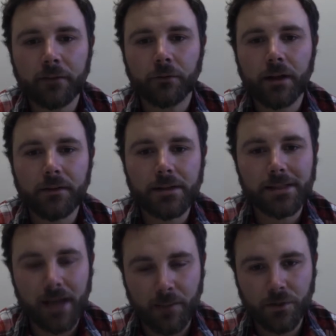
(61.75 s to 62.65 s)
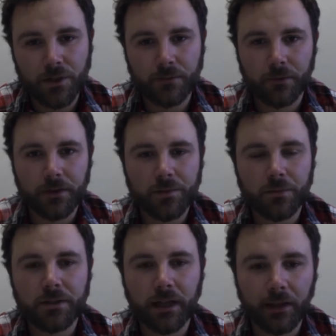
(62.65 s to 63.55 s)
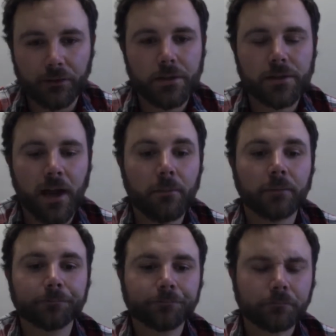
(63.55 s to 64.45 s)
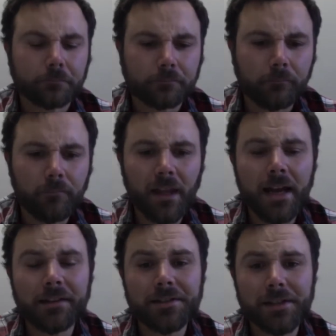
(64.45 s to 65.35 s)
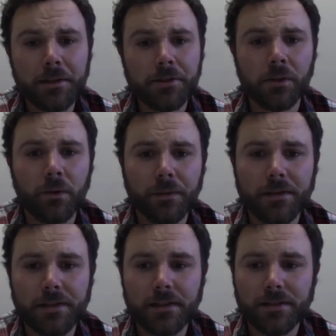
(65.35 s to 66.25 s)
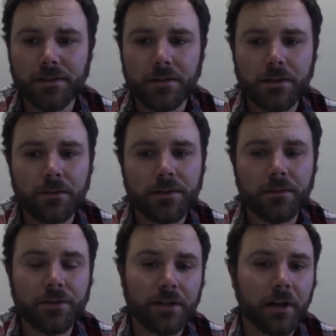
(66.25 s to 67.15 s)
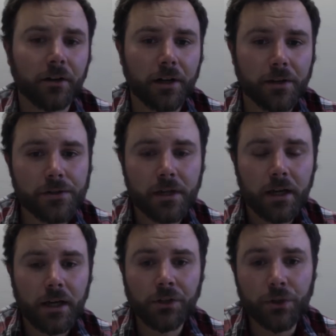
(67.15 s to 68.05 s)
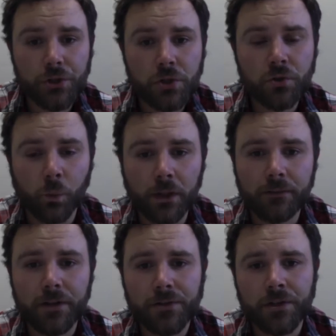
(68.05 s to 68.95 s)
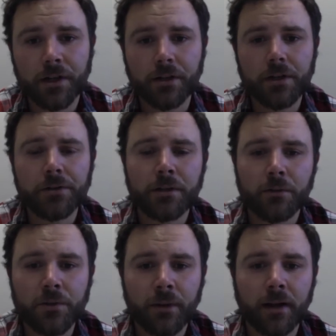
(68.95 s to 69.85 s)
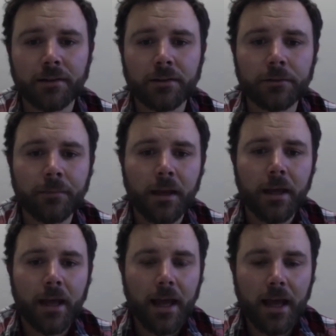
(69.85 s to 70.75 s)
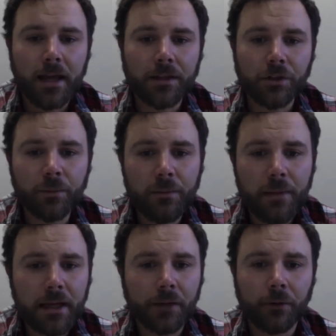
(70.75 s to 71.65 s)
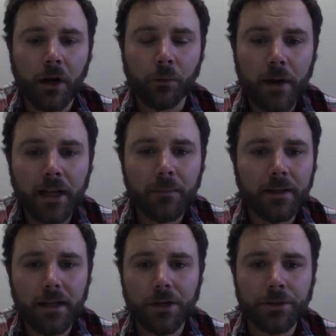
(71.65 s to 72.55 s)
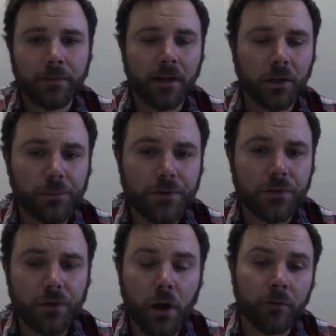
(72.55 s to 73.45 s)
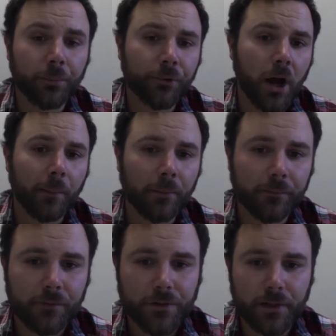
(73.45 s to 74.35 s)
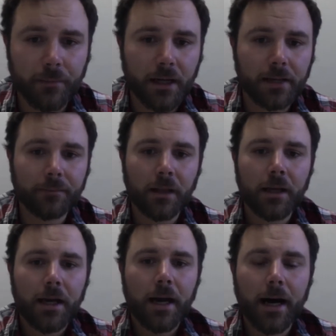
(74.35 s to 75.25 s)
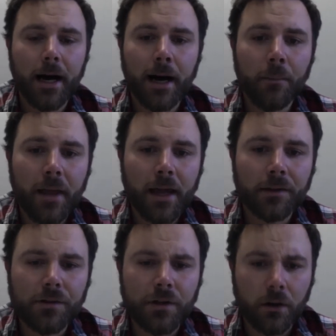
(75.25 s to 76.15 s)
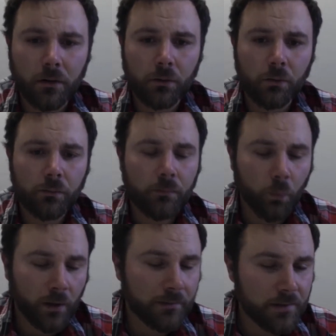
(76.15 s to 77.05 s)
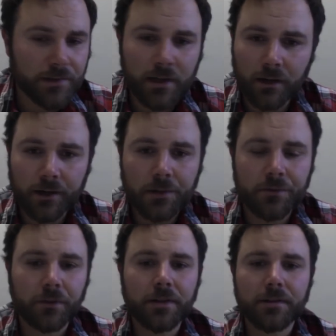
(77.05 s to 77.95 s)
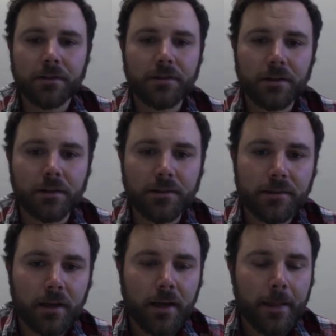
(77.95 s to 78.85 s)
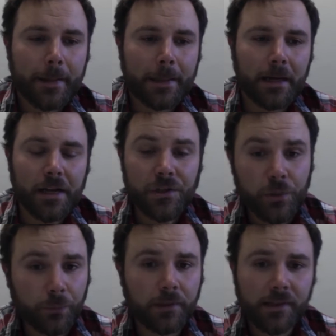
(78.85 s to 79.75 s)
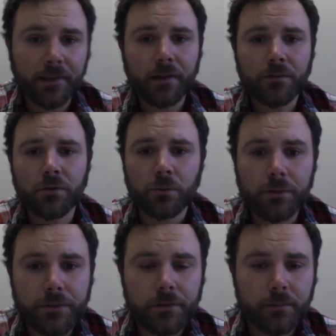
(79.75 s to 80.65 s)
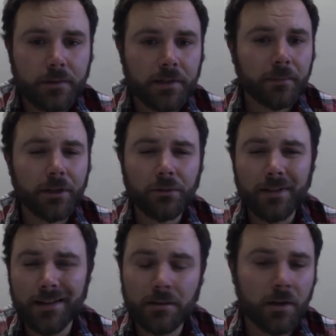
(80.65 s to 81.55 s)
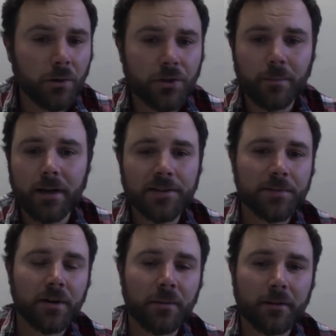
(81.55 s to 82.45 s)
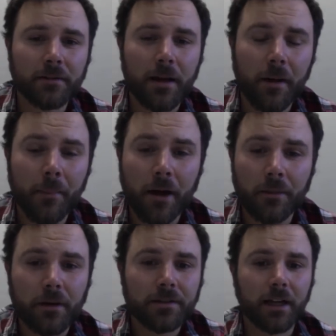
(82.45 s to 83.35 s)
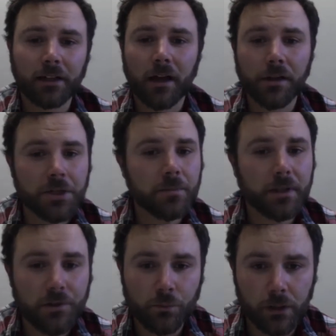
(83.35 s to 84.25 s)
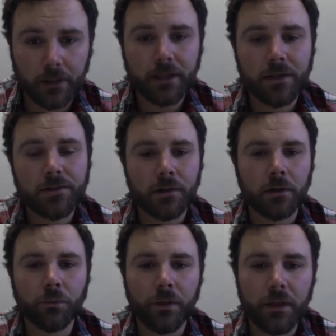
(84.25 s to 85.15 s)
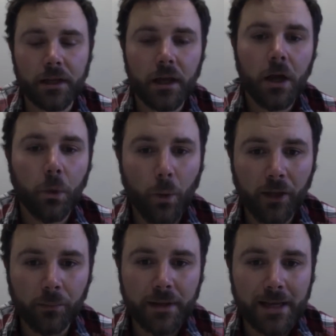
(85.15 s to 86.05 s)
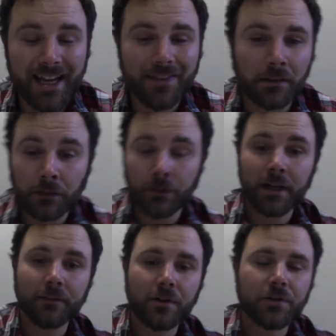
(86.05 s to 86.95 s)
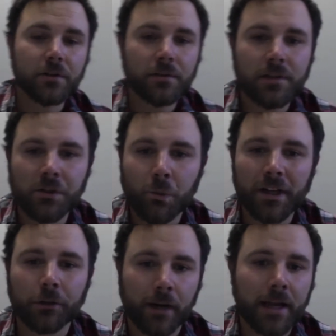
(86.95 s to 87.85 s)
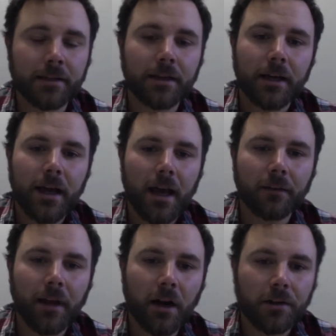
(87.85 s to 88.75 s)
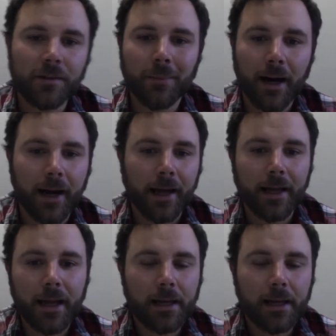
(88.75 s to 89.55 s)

read the assignment sheet for this particular assignment. And essentially what this is a series of scenarios, and you'll choose one of those scenarios to respond to, and you'll be making a recommendation that helps to solve a problem for somebody. And so one of the scenarios, for instance, is a superintendent of schools, somebody who doesn't know a tremendous amount about technology but is really concerned with the well-being and the learning of their students, has won a grant, and they are to buy